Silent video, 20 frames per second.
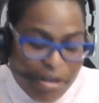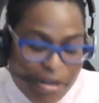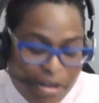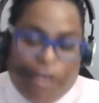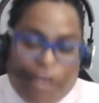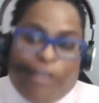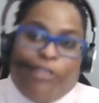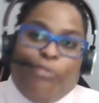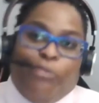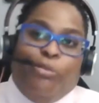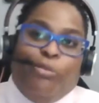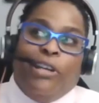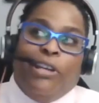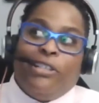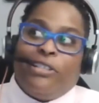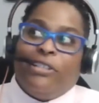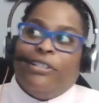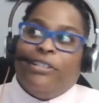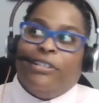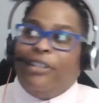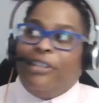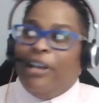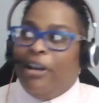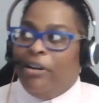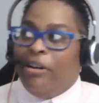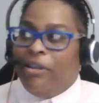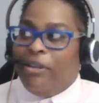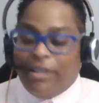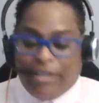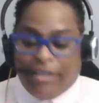automation
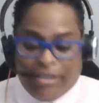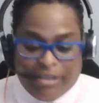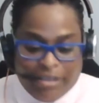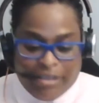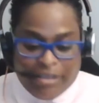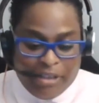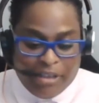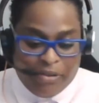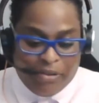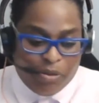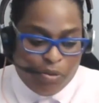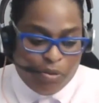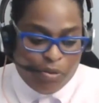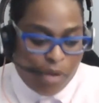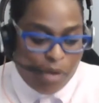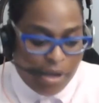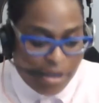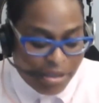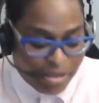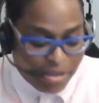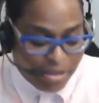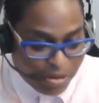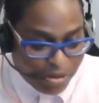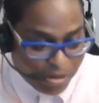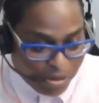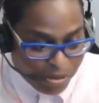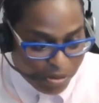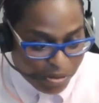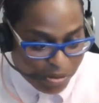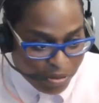now has given way
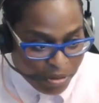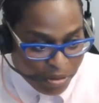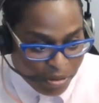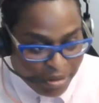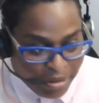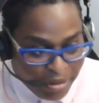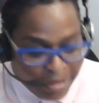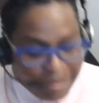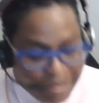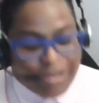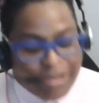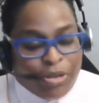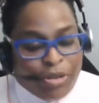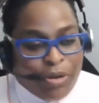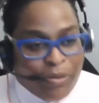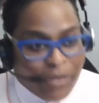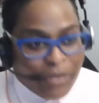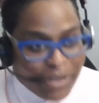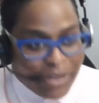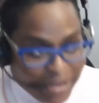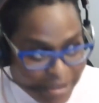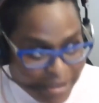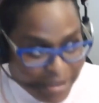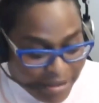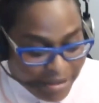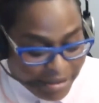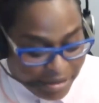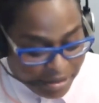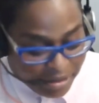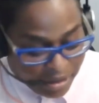to
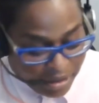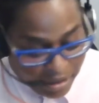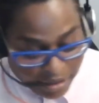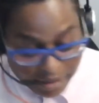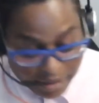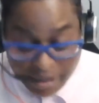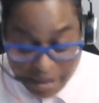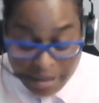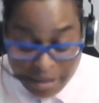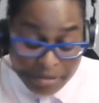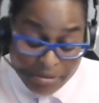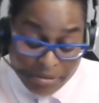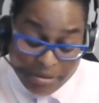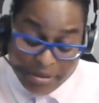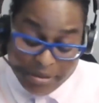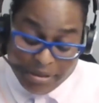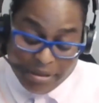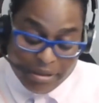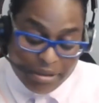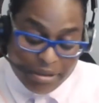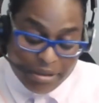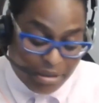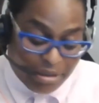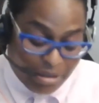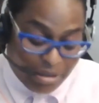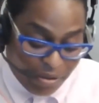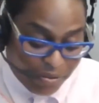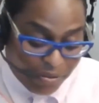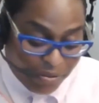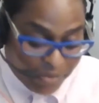services and now the
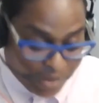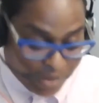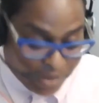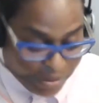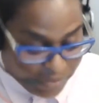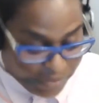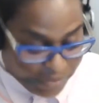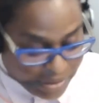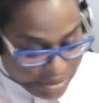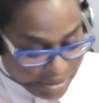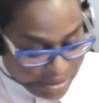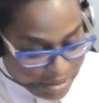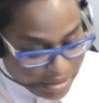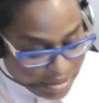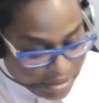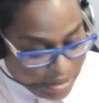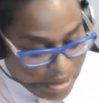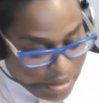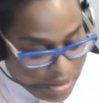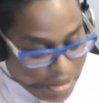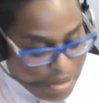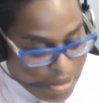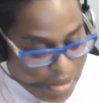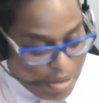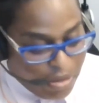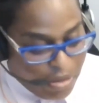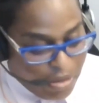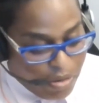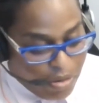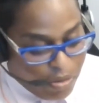self-services.
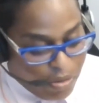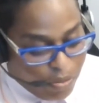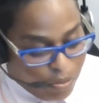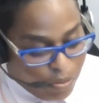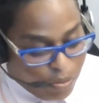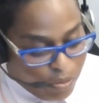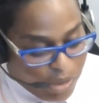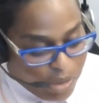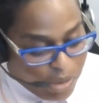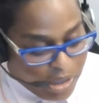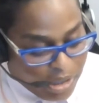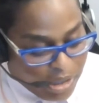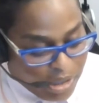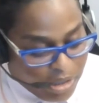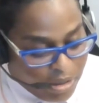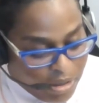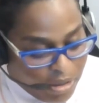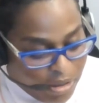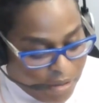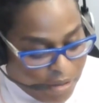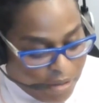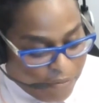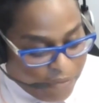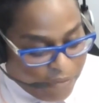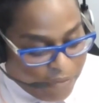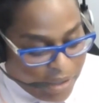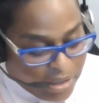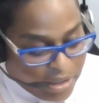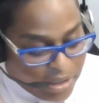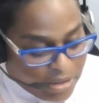We are
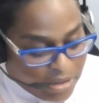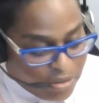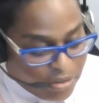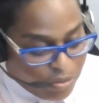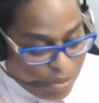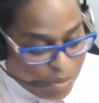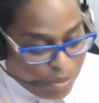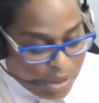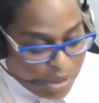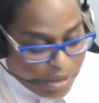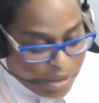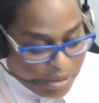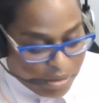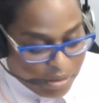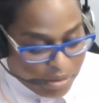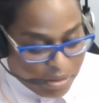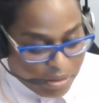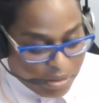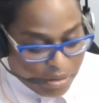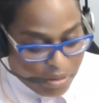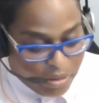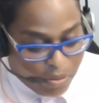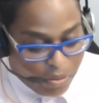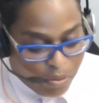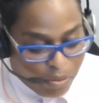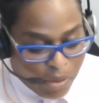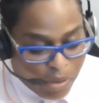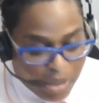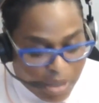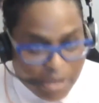faced with
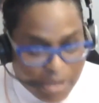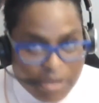what